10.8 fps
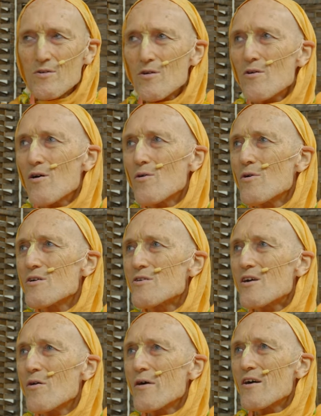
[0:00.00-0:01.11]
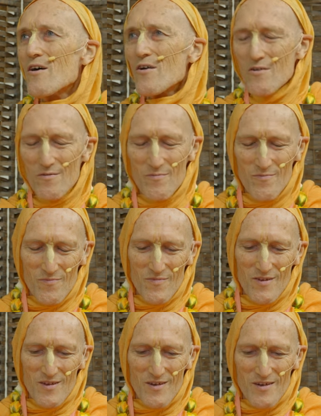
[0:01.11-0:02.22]
to know what's going on
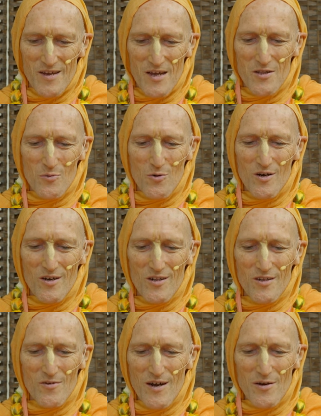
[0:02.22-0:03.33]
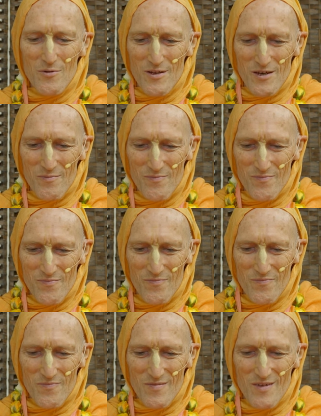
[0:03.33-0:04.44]
in the world around them.
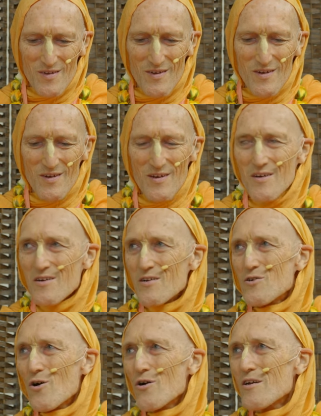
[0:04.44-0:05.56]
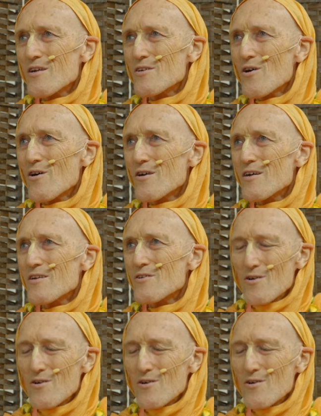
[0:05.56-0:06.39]
Talking, talking,